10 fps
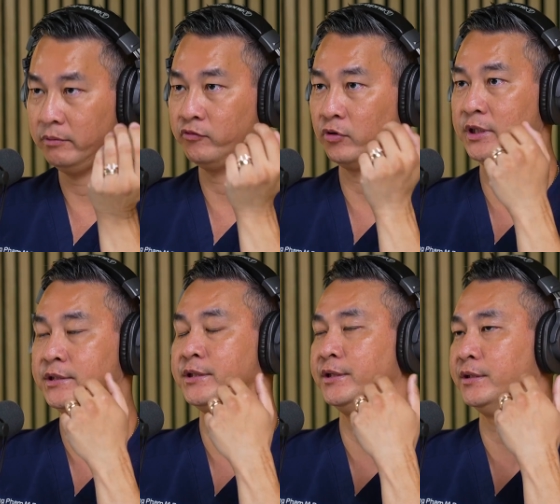For
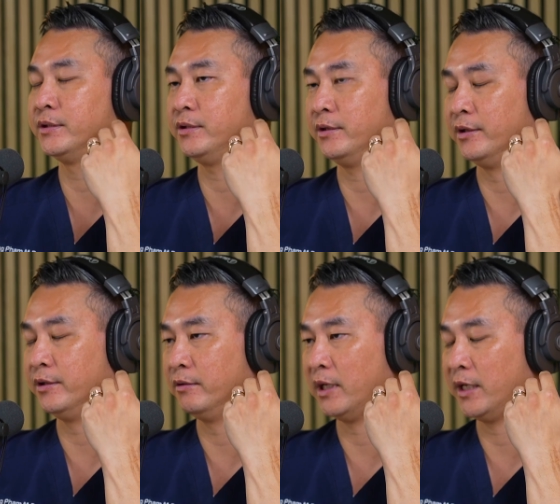instance, you
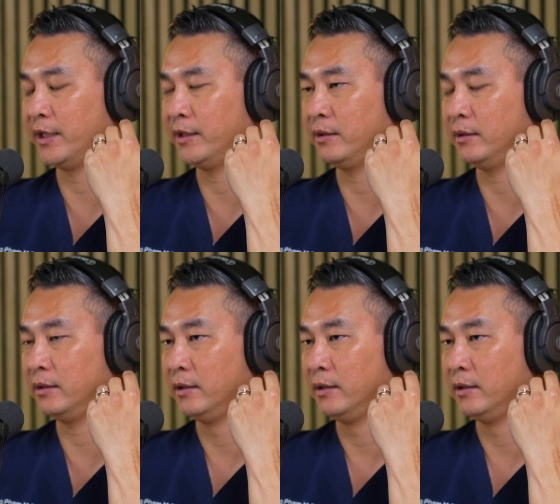know, I